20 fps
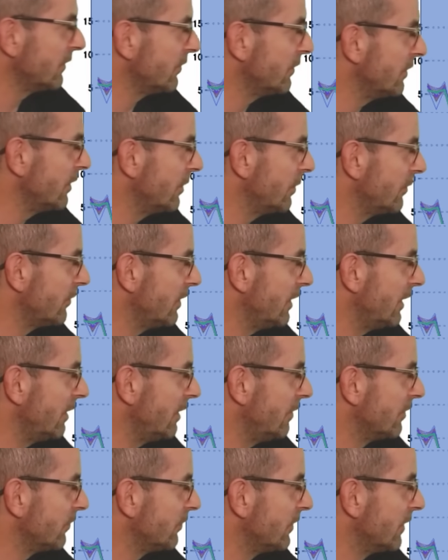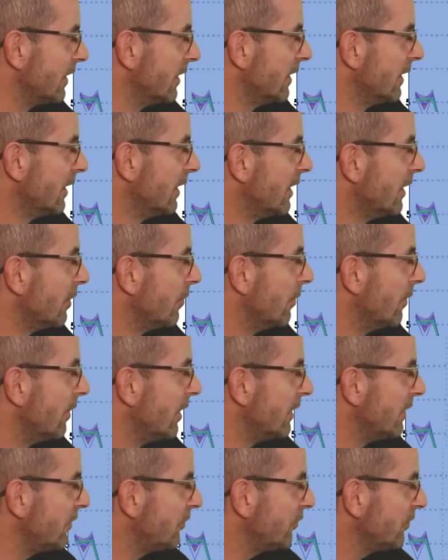to note here is that
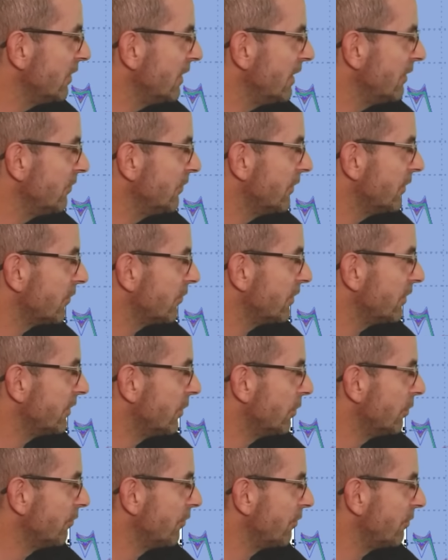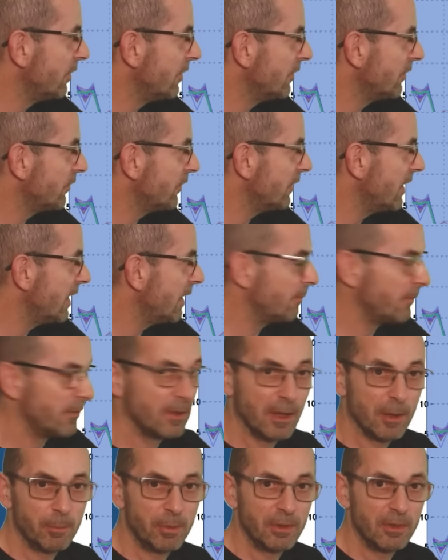initially, virtually all the runs there
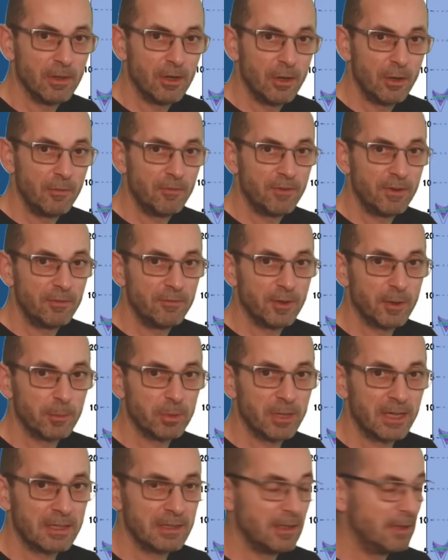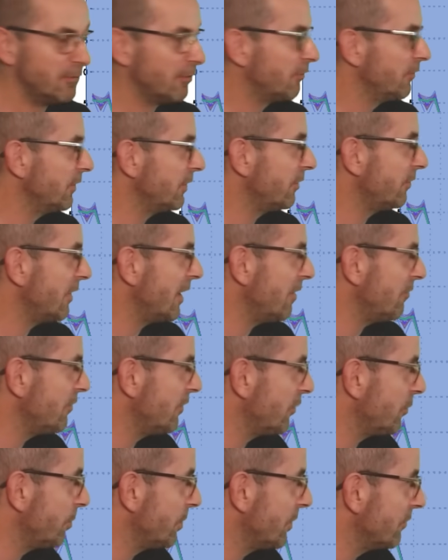are below the thick black line of 30-year
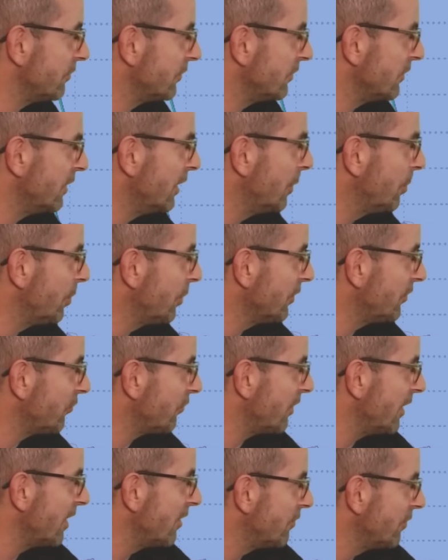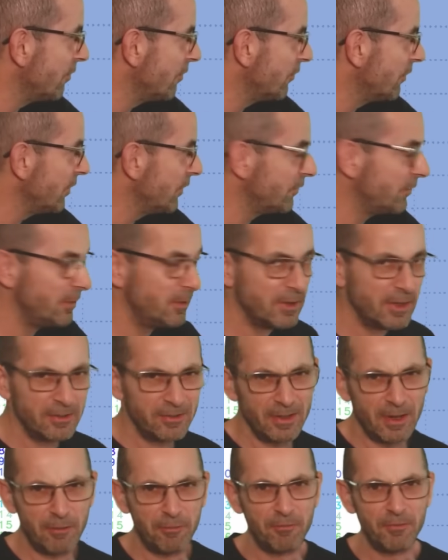average, but there's an upwards trend through the first few days,
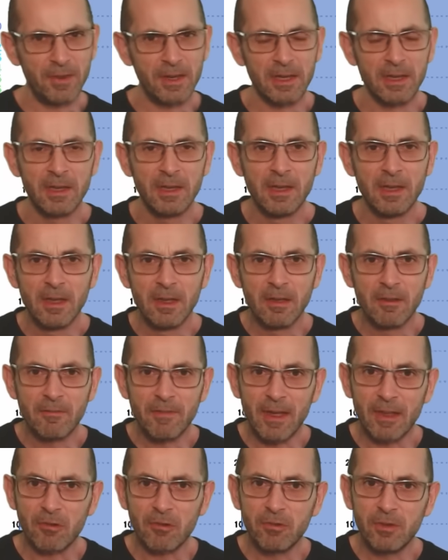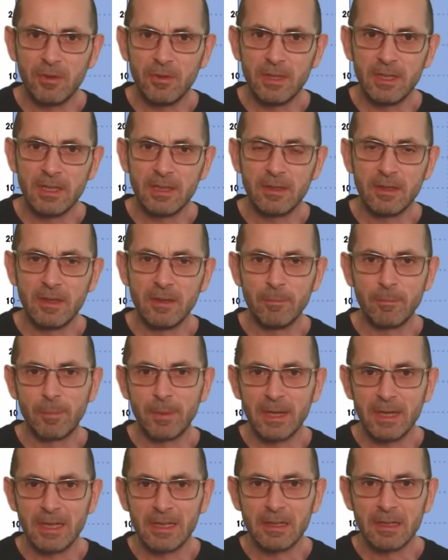and I think that's really
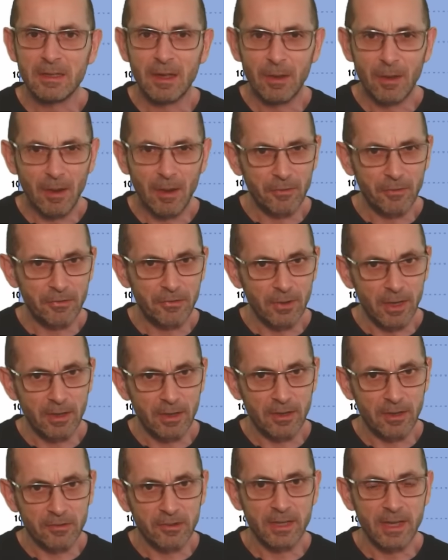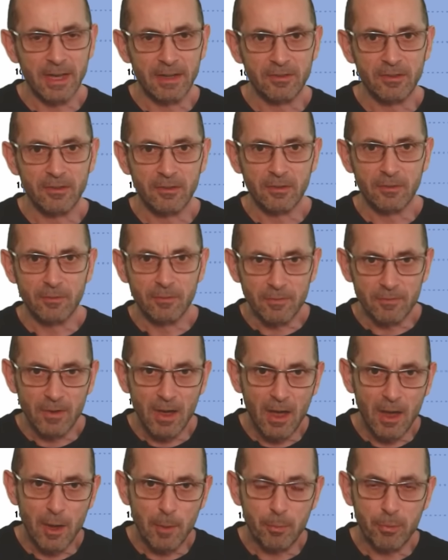been, is connected to
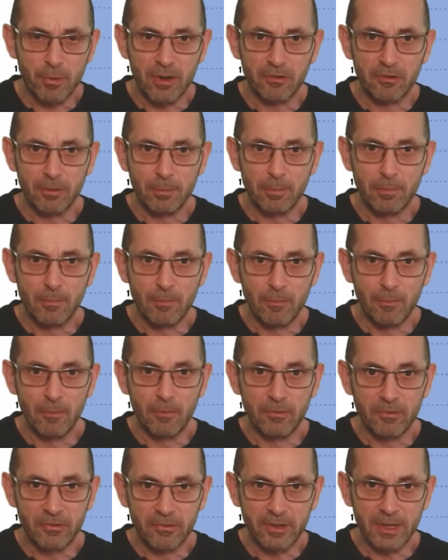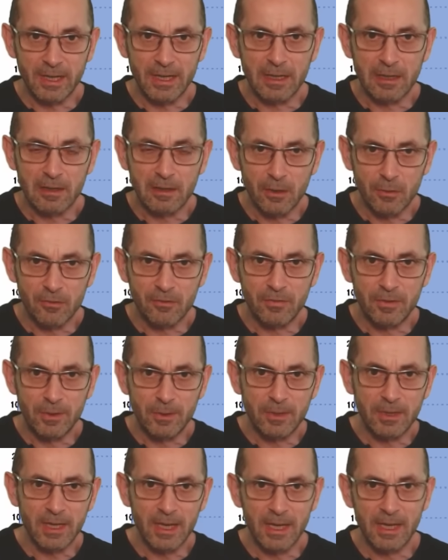high pressure staying close to the
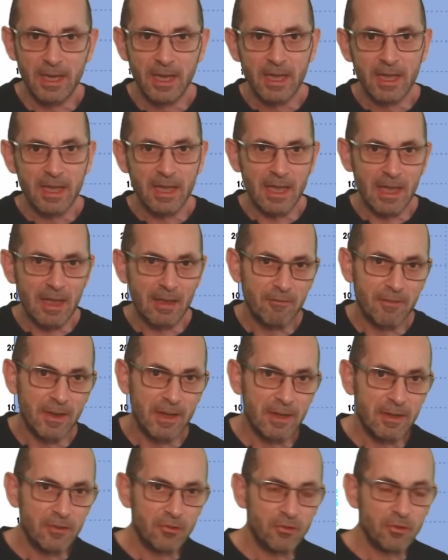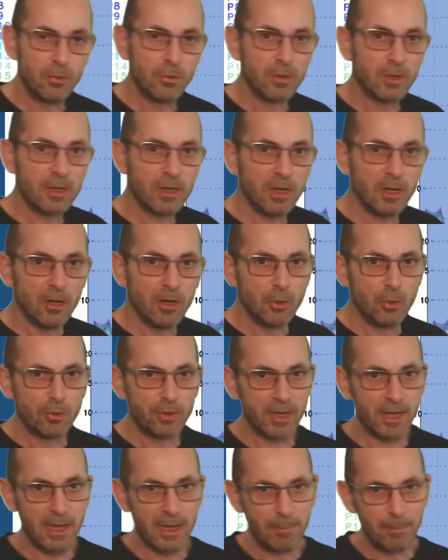UK and that initial
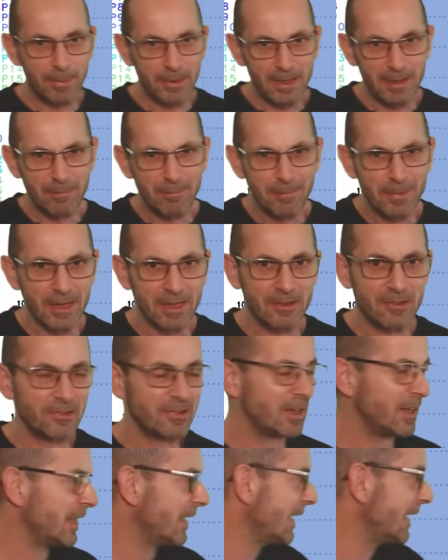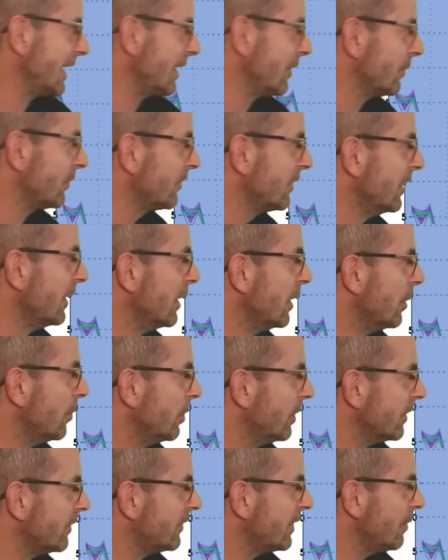cold air being mixed out.
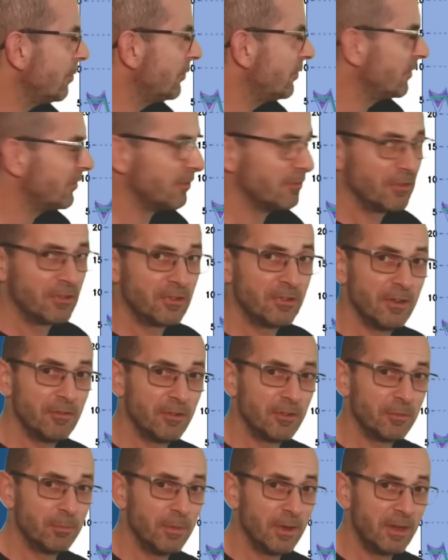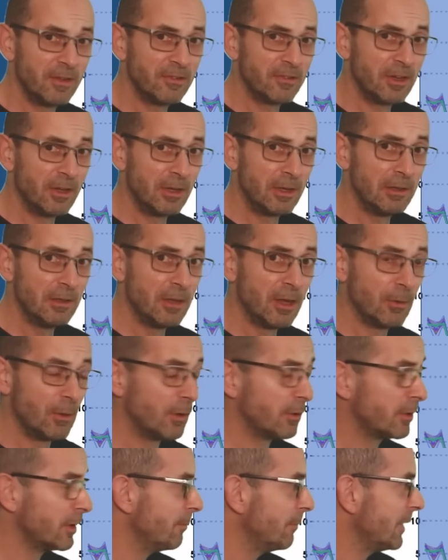But temperatures at the surface may stay low.
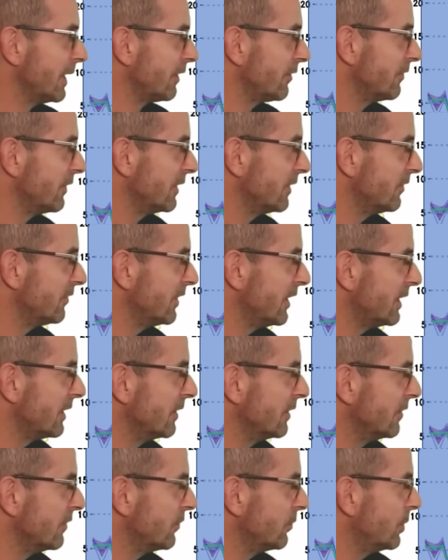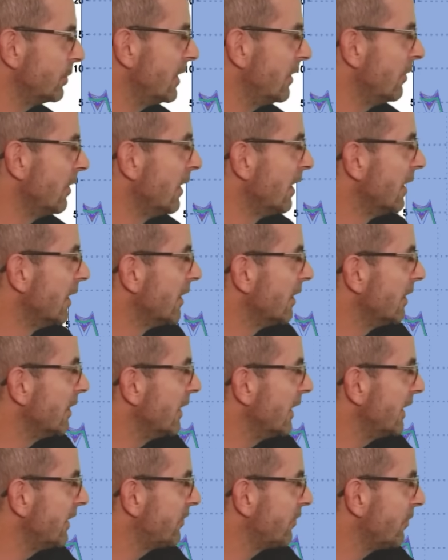I'll come back to that in a second as well.
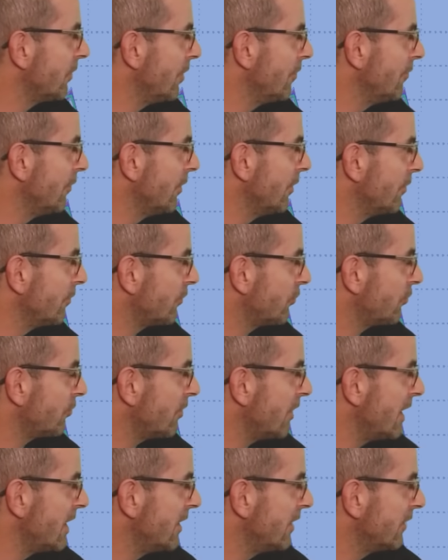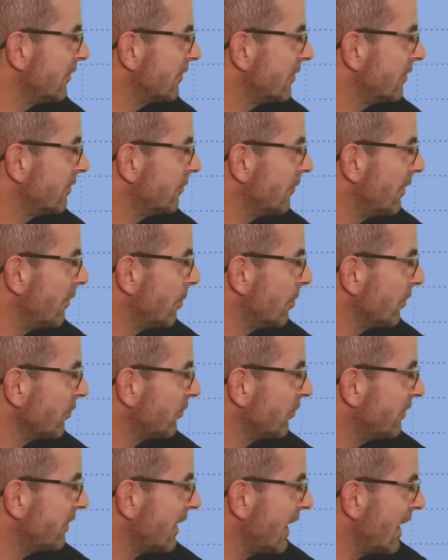Later on, though, the trend is very
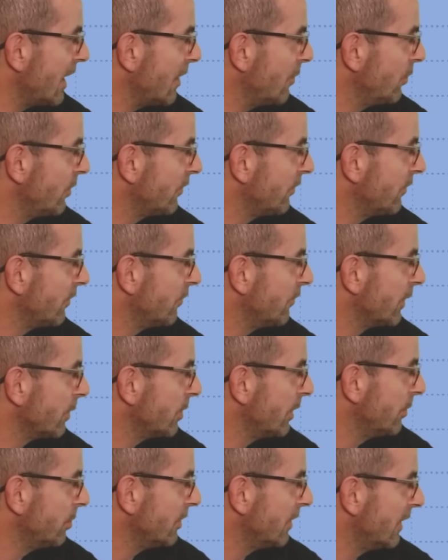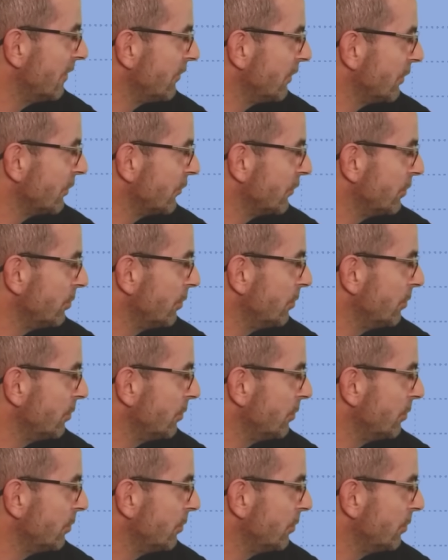much downwards for thick purple line, the ensemble